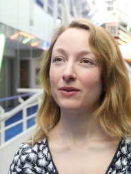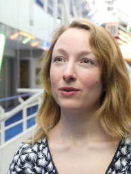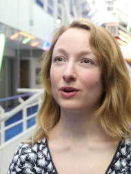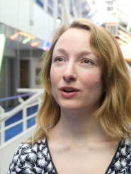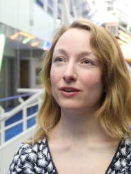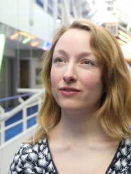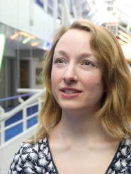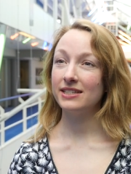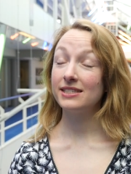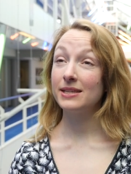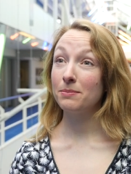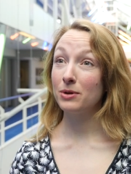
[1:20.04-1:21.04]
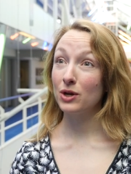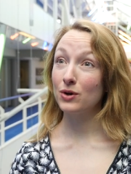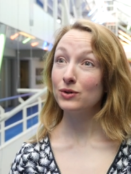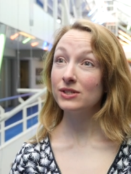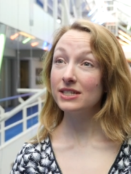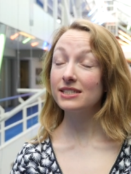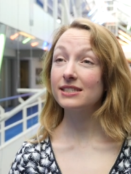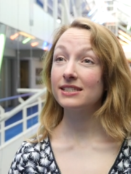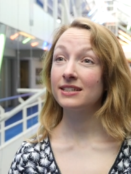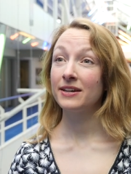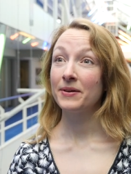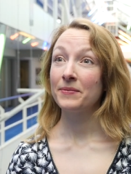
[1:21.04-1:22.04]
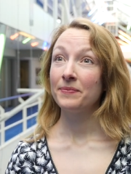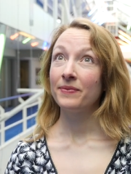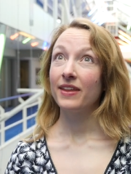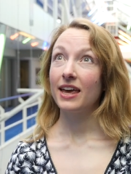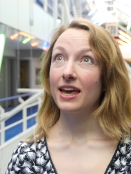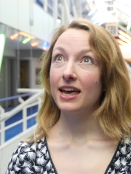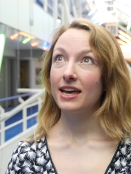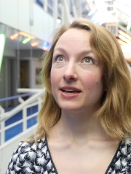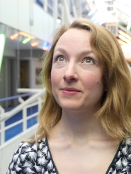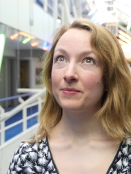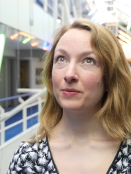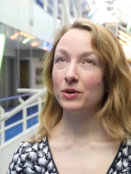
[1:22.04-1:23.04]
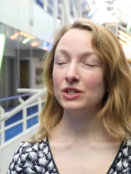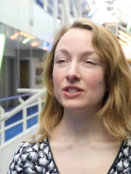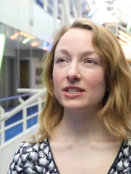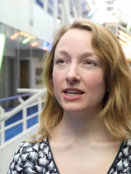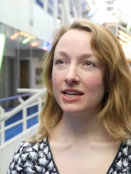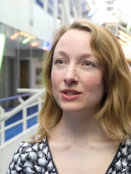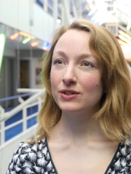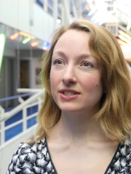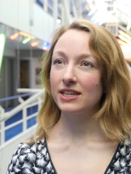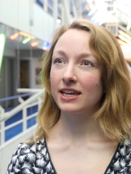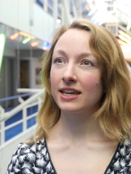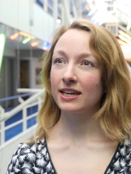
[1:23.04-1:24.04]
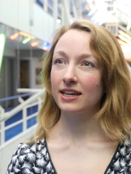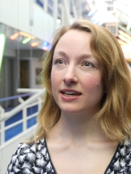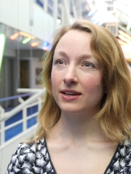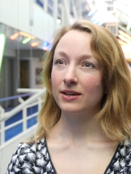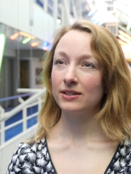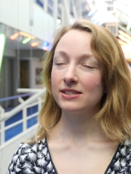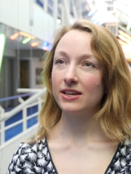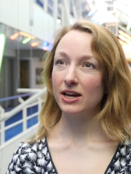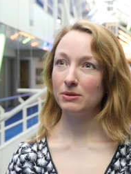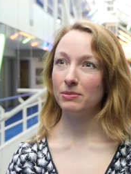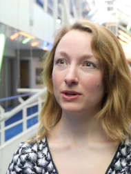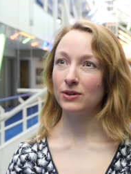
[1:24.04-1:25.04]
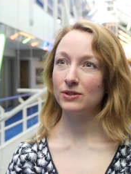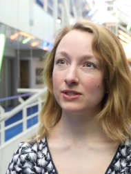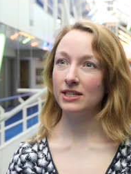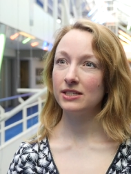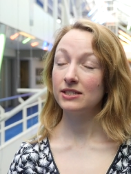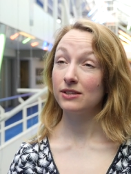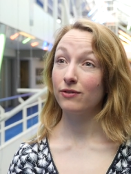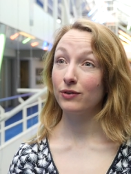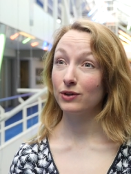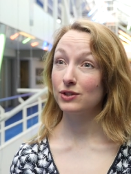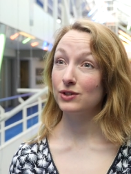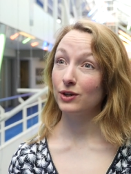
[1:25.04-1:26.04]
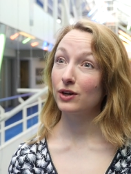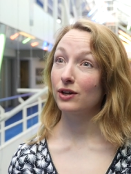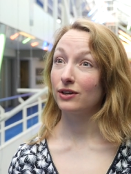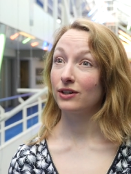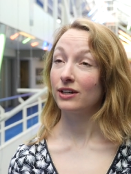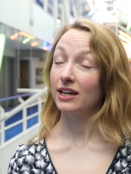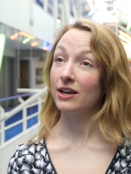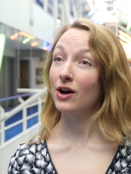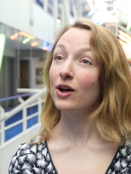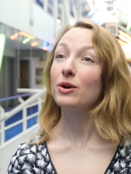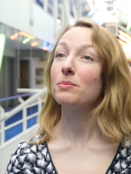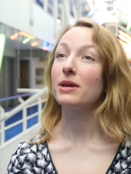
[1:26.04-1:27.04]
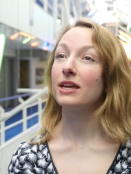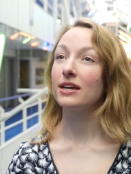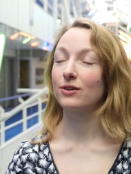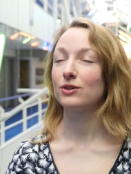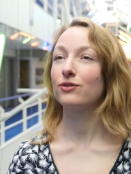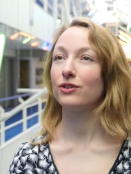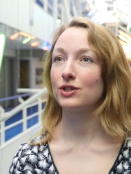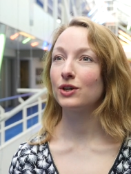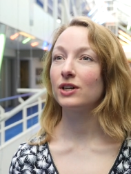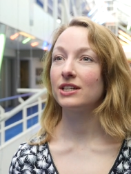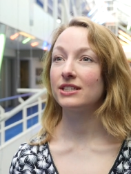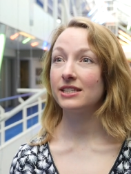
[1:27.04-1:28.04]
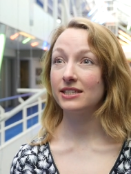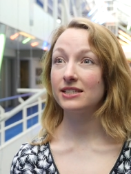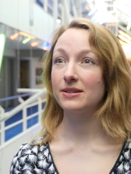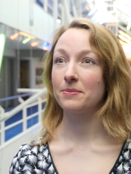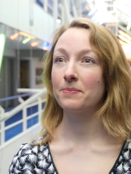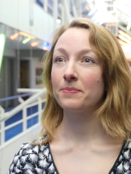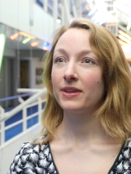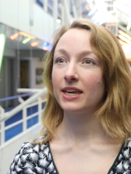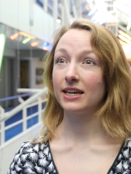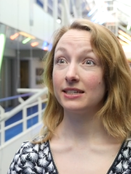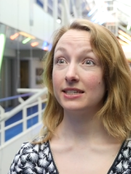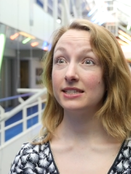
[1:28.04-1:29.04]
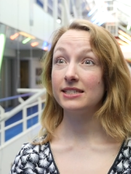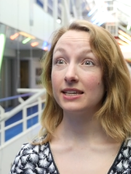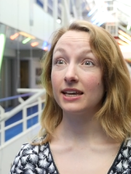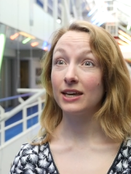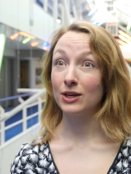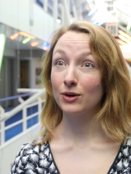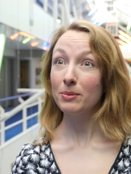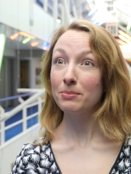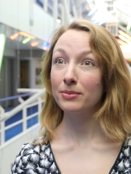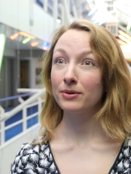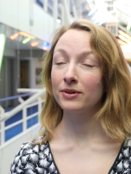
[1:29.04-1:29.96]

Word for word: We're going to visit Symbiosis, um, which is an interesting uh, site because this is the first circular economy or circular system existing in Europe.